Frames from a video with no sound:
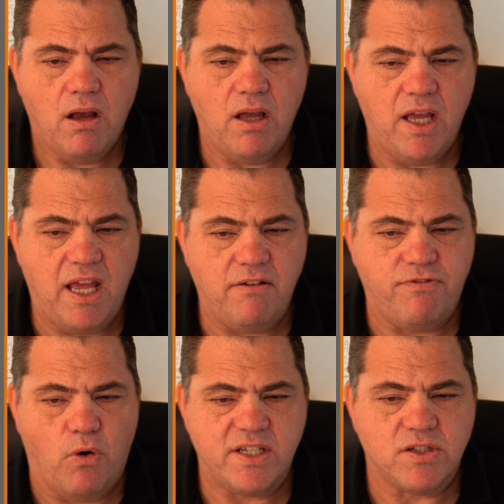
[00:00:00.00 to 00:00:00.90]

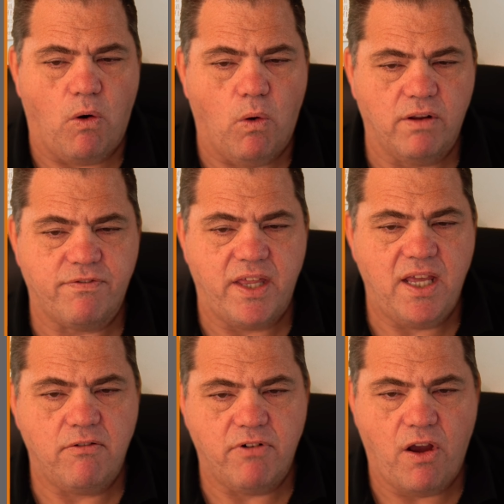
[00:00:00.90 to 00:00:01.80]
invoice all of the
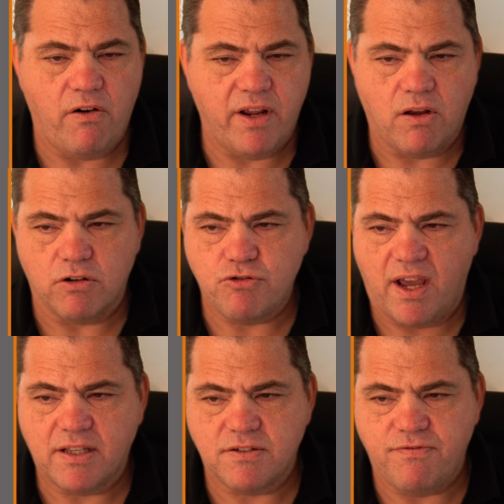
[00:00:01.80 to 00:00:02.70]
recurring
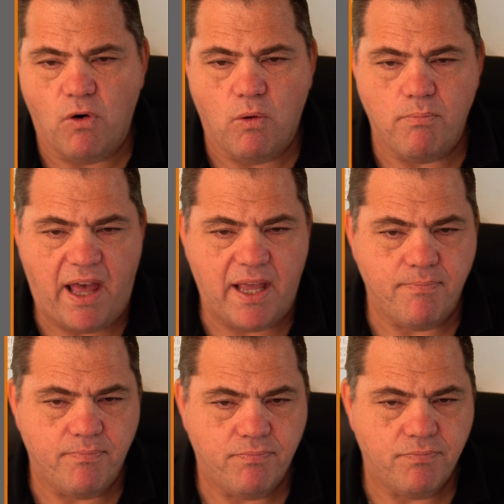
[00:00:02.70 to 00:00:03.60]
contracts for May.
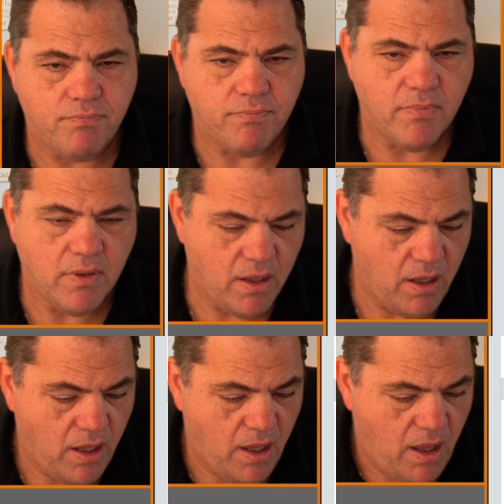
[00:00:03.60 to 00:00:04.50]

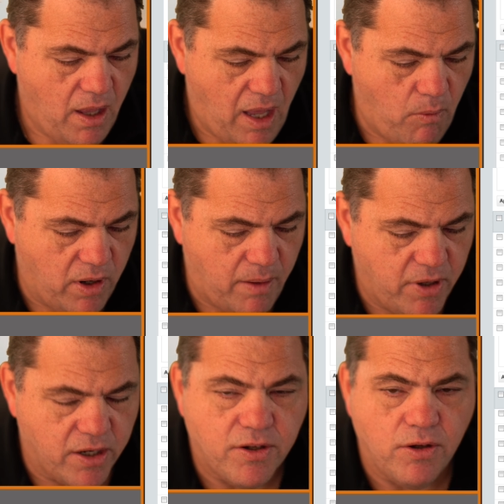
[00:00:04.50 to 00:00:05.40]
And what I'm going
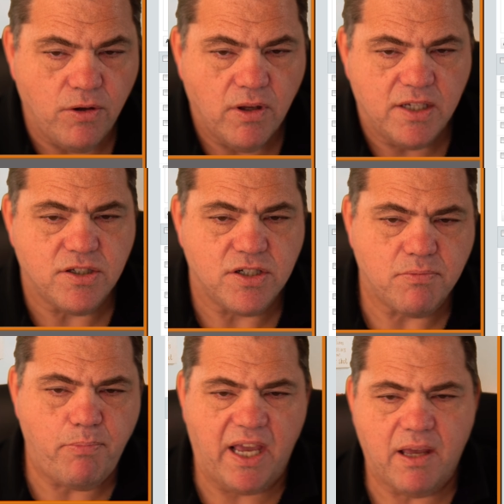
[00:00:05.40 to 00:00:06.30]
to do is to just
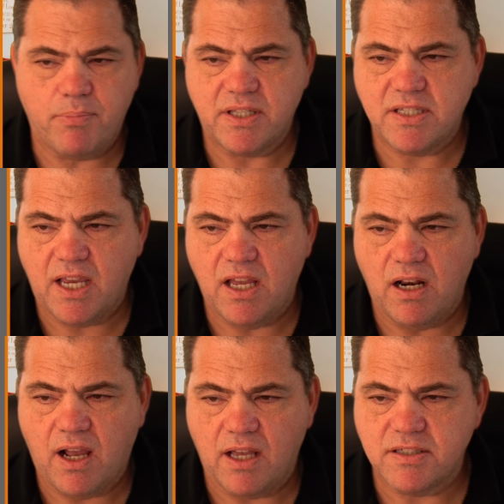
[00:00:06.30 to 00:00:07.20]
pick a particular
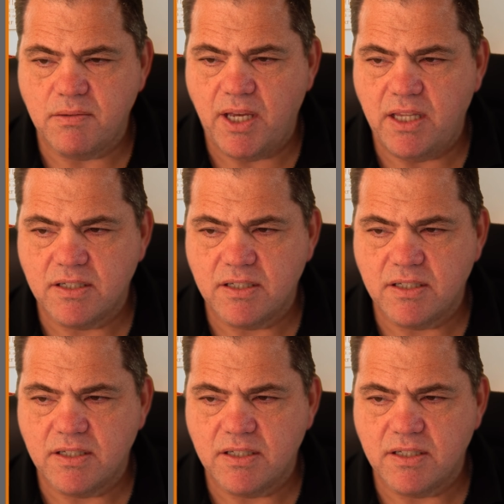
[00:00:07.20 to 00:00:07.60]
customer. In this